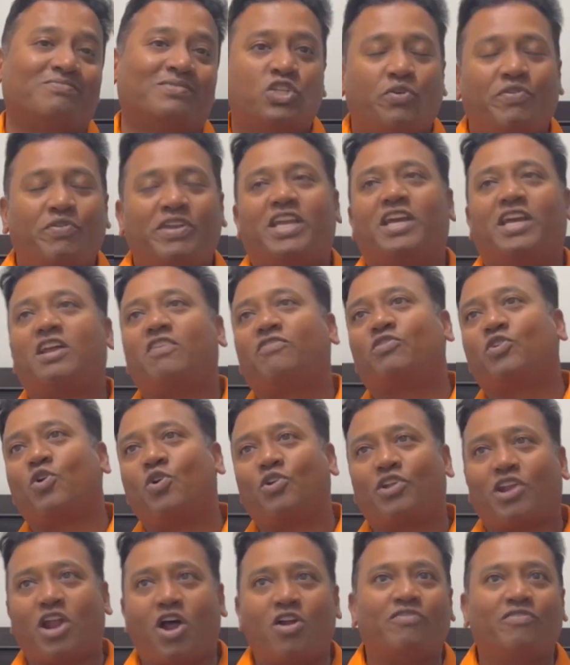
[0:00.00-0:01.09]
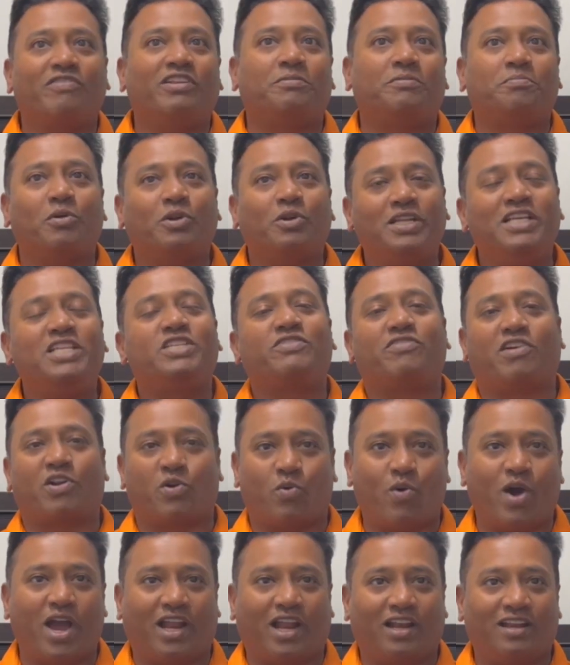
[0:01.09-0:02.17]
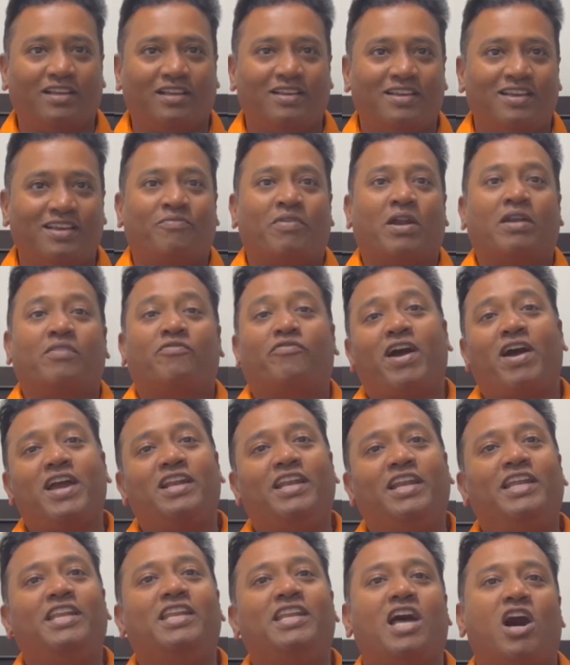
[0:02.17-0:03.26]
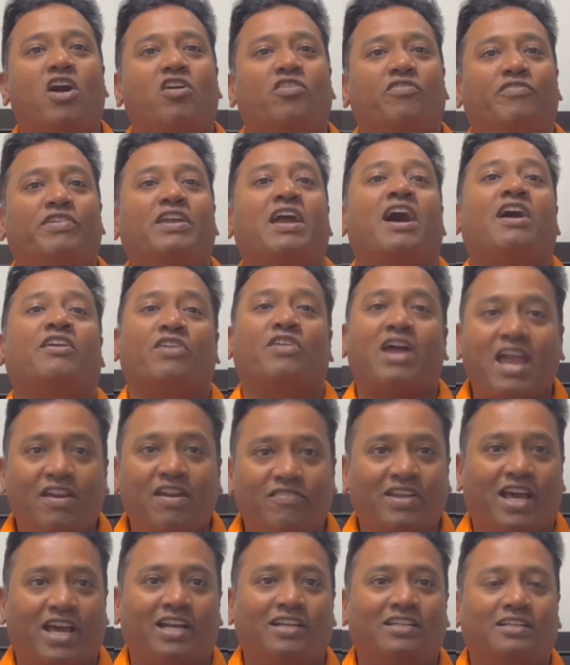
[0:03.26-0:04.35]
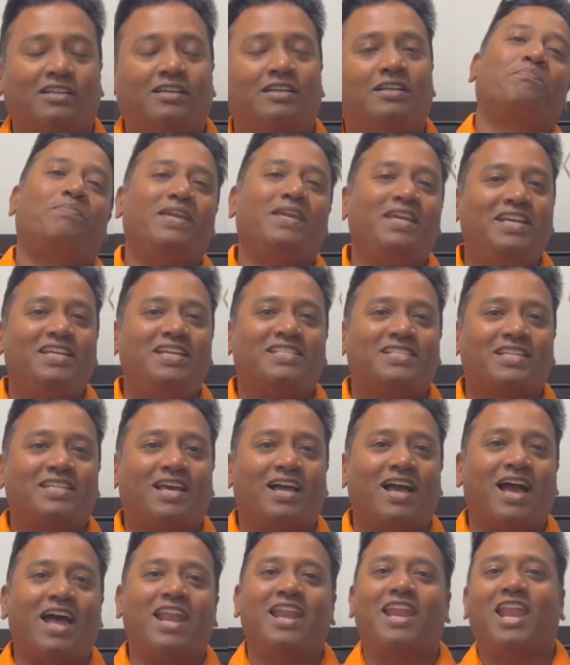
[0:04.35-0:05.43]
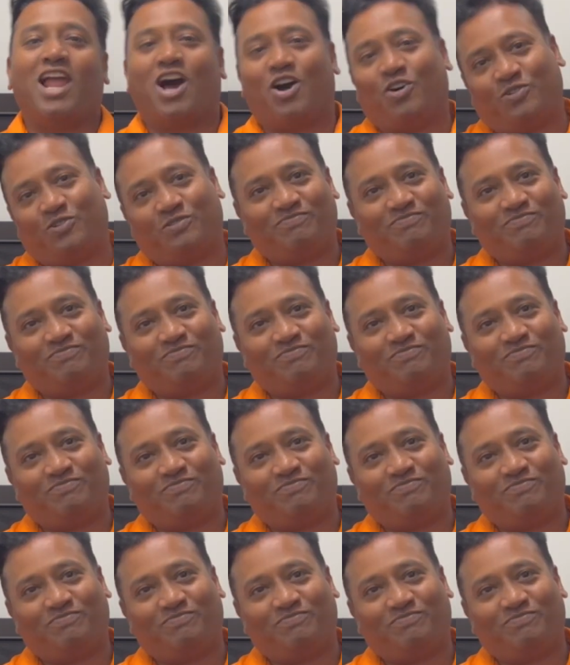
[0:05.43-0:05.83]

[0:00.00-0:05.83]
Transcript: So we kind of rolled around with police for a while, but finally now we arrived at peace and love.